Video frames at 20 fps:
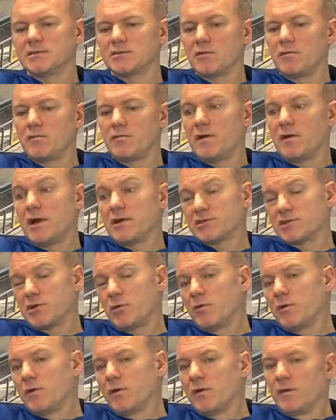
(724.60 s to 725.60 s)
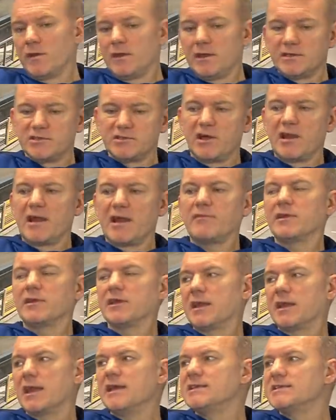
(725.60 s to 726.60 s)
so far. So he's not having a
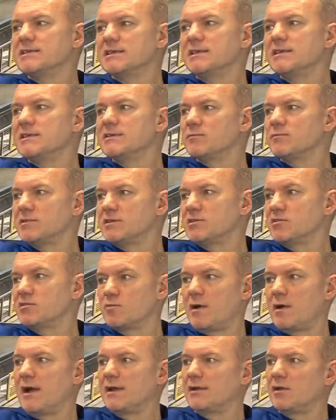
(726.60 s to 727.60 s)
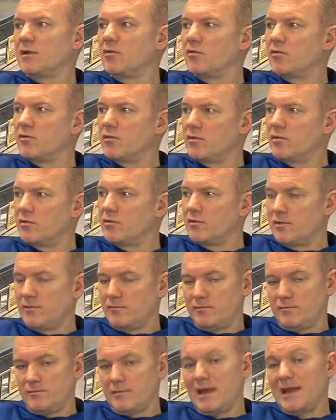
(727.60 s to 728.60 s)
great season, which is why they're looking
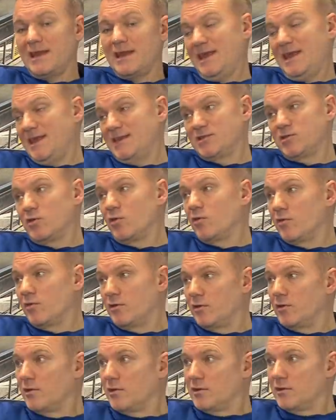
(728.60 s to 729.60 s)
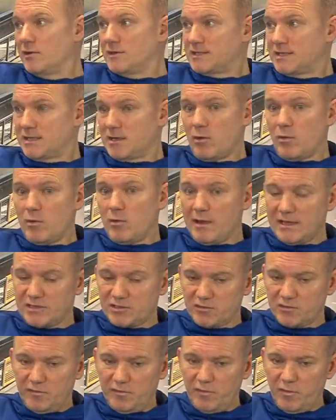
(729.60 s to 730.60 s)
and he's looking to go and get
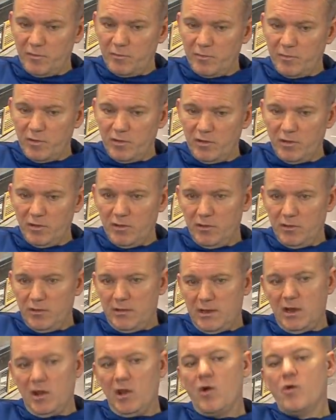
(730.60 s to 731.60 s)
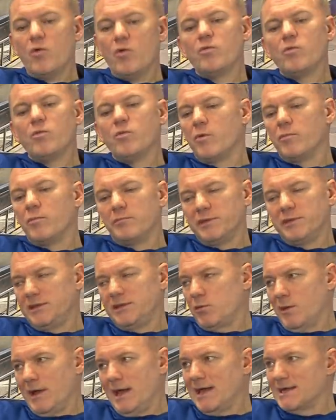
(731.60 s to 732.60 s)
some football. A loan wouldn't be
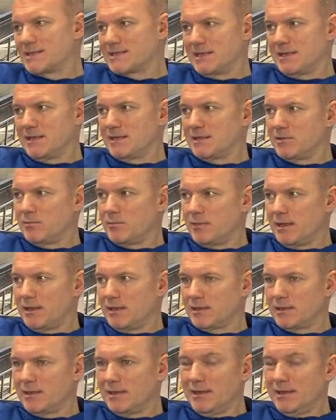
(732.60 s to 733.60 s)
the worst thing in the world.